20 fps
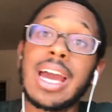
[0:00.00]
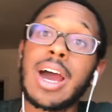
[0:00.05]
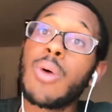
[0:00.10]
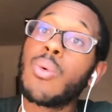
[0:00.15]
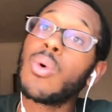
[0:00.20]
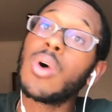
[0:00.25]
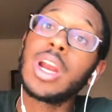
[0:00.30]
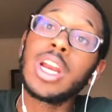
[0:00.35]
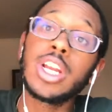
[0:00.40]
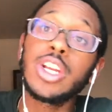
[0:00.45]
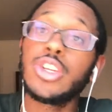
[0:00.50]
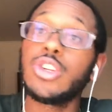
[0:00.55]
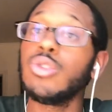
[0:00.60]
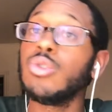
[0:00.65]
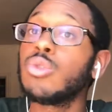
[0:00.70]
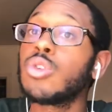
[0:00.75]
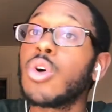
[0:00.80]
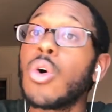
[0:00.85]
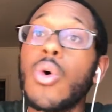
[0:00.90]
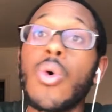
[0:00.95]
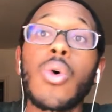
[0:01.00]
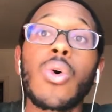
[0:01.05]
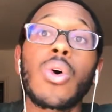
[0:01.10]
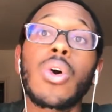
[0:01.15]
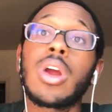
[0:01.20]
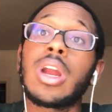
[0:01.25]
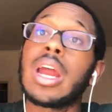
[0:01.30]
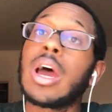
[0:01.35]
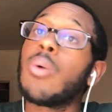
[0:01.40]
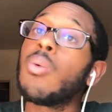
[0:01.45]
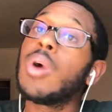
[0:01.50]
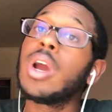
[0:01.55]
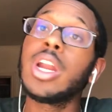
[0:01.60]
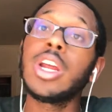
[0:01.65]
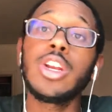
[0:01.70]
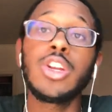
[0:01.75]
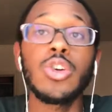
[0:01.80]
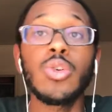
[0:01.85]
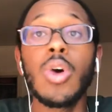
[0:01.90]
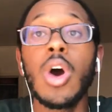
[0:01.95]
I want to do Korn. I want to
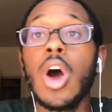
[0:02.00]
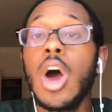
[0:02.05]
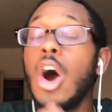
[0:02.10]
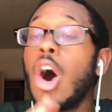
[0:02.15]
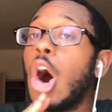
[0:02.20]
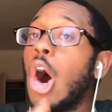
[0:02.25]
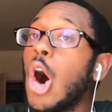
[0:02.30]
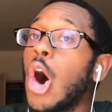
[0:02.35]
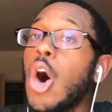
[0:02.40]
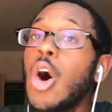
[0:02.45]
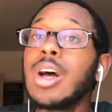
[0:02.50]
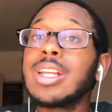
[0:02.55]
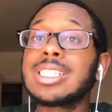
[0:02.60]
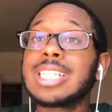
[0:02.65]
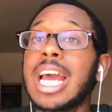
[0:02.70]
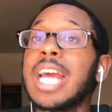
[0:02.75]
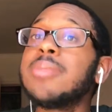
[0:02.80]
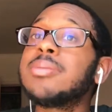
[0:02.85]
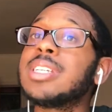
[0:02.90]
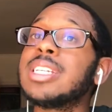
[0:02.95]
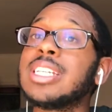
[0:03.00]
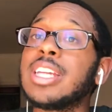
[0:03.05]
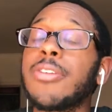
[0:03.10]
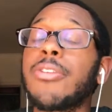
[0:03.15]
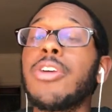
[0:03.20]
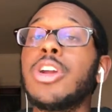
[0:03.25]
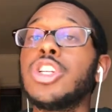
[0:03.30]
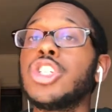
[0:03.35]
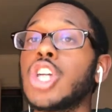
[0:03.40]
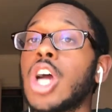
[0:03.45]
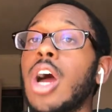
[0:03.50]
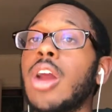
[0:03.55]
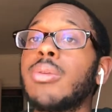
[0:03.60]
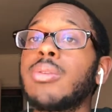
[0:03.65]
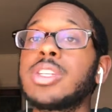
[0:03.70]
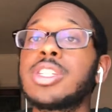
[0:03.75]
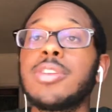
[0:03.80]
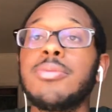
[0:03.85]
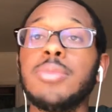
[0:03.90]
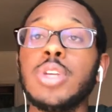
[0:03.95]
do all types of different
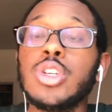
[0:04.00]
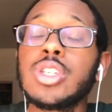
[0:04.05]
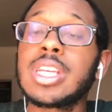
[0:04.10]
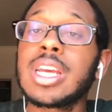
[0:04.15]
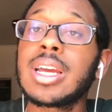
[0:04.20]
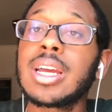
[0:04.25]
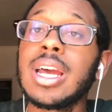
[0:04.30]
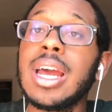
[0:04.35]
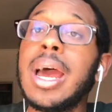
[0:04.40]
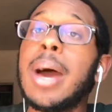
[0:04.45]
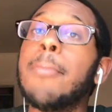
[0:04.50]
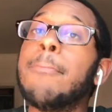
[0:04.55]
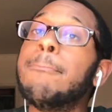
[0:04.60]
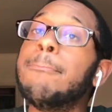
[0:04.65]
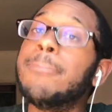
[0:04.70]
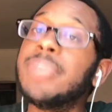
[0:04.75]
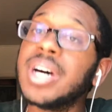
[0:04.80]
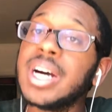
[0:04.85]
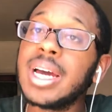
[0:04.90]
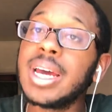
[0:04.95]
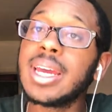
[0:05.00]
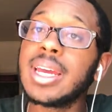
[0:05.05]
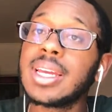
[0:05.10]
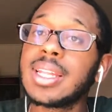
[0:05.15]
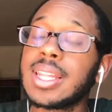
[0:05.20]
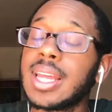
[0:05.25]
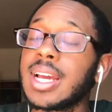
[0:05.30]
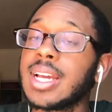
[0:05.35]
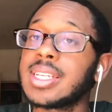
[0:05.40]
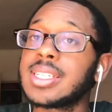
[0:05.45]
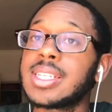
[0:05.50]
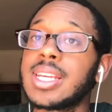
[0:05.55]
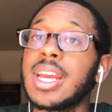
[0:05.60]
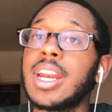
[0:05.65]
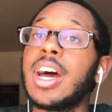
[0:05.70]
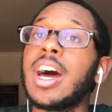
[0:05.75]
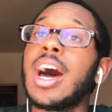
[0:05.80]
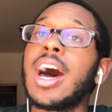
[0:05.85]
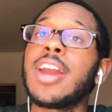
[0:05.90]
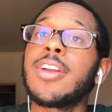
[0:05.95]
genres of music. But like I said,
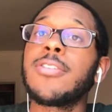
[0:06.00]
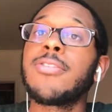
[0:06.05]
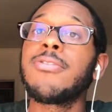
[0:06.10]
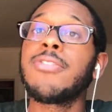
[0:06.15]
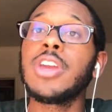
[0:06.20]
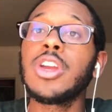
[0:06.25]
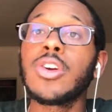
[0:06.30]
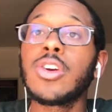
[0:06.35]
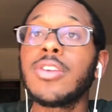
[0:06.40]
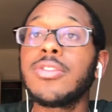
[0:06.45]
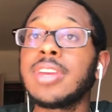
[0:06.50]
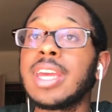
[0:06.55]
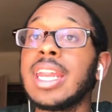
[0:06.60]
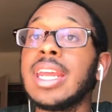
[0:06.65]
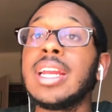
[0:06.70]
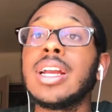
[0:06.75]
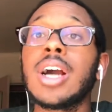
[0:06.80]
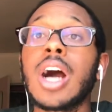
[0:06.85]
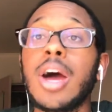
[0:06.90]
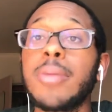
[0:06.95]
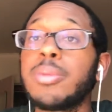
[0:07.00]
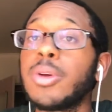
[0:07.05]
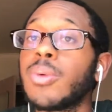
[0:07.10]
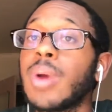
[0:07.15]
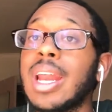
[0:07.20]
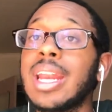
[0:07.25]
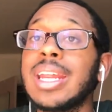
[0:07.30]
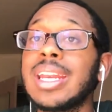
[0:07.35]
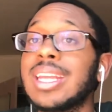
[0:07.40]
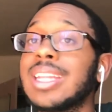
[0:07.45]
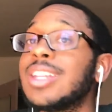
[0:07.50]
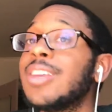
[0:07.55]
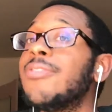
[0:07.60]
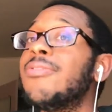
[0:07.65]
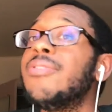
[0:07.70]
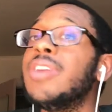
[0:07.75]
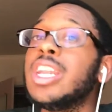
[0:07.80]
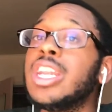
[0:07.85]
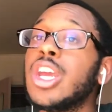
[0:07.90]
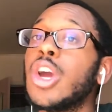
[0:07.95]
out of fear of getting copyrighted and the
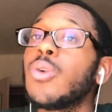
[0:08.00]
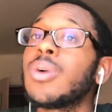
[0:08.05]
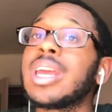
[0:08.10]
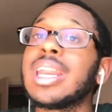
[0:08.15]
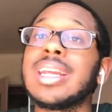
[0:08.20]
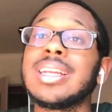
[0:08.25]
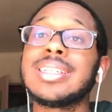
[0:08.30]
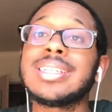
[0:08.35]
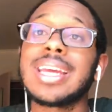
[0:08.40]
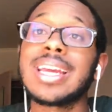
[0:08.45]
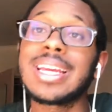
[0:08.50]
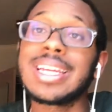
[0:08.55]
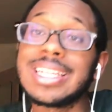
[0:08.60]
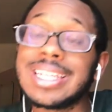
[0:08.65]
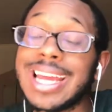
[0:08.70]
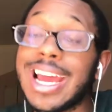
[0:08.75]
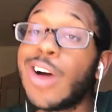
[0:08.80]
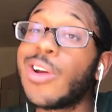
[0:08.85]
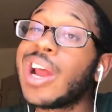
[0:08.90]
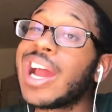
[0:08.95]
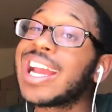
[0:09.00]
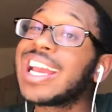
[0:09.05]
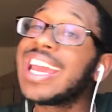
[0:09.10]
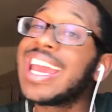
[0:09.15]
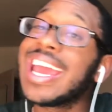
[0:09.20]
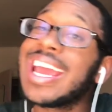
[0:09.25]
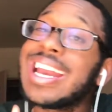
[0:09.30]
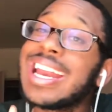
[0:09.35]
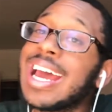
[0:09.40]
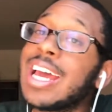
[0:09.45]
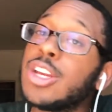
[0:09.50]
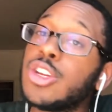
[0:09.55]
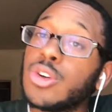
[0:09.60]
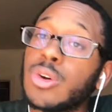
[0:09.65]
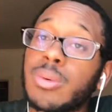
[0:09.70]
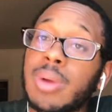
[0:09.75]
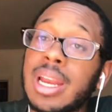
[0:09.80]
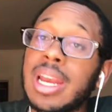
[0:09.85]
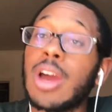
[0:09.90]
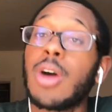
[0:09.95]
video getting taken down, I cannot do it
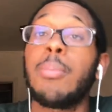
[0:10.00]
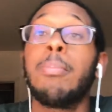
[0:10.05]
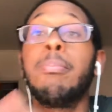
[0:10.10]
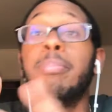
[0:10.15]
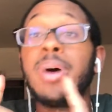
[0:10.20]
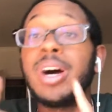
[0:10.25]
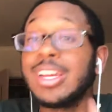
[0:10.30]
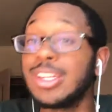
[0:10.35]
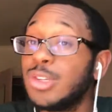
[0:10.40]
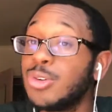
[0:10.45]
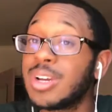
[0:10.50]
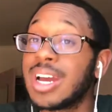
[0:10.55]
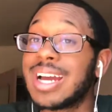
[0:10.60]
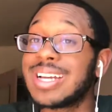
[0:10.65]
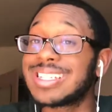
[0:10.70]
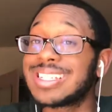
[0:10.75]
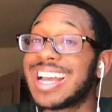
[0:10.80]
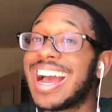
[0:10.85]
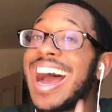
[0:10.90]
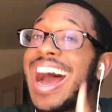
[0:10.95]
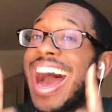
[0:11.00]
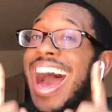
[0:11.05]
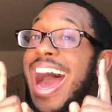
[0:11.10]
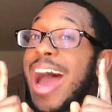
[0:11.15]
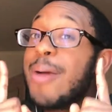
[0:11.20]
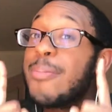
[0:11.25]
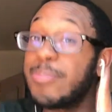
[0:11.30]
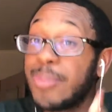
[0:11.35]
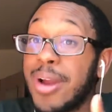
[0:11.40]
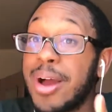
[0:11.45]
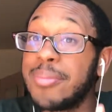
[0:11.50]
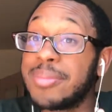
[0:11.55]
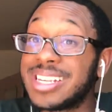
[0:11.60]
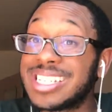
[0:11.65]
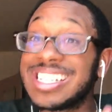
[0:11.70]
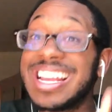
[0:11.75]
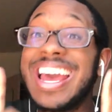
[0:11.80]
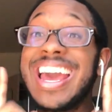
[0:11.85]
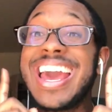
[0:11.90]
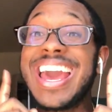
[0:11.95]
right now. But you guys, I promise
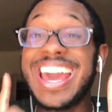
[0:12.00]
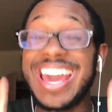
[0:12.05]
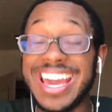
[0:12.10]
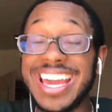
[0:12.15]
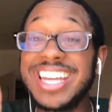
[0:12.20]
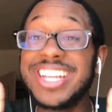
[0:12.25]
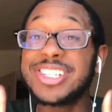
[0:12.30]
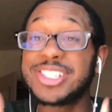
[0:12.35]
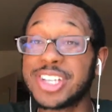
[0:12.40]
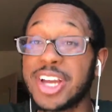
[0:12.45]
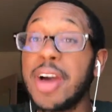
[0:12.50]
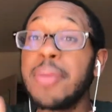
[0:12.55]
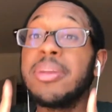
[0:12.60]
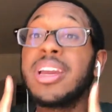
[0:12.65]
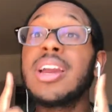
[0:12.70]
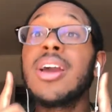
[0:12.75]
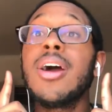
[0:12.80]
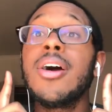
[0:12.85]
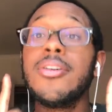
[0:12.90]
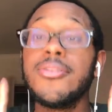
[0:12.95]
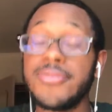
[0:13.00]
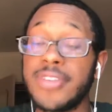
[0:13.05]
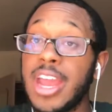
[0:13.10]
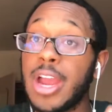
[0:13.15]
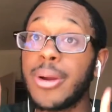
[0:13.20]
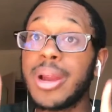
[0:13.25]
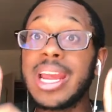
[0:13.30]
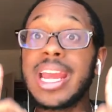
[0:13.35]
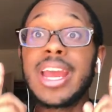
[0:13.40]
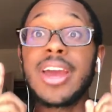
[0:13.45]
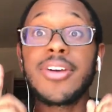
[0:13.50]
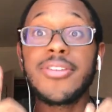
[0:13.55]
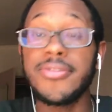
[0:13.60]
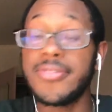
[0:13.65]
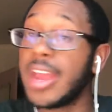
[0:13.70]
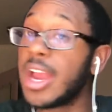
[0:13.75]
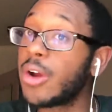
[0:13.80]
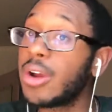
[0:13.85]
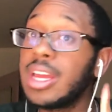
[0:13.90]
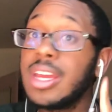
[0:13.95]
it is coming very,
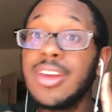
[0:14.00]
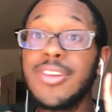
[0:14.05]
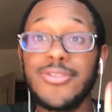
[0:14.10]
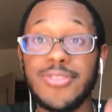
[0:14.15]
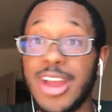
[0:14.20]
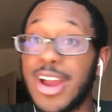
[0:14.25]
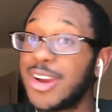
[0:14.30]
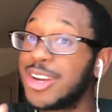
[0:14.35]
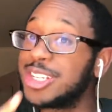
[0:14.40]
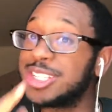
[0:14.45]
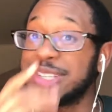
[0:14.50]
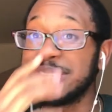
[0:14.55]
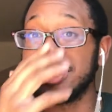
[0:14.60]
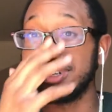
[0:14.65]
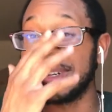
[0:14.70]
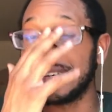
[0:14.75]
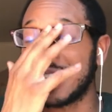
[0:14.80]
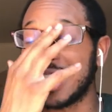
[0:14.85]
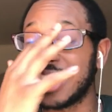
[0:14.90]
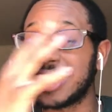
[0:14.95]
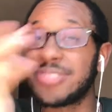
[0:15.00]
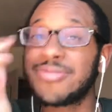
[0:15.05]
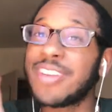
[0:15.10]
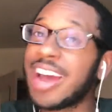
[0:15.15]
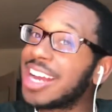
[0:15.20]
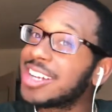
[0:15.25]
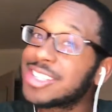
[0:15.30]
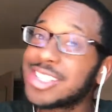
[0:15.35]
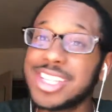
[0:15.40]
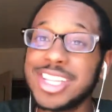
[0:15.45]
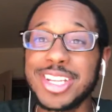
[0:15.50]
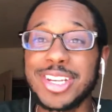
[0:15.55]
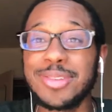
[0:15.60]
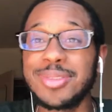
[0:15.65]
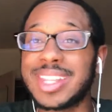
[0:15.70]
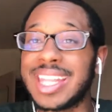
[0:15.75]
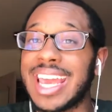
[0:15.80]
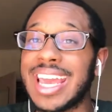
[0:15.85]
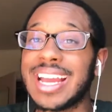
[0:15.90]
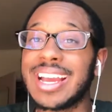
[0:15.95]
very, very soon, you guys, faster than you
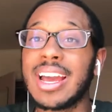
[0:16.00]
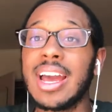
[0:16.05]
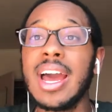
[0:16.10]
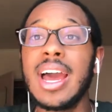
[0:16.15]
think.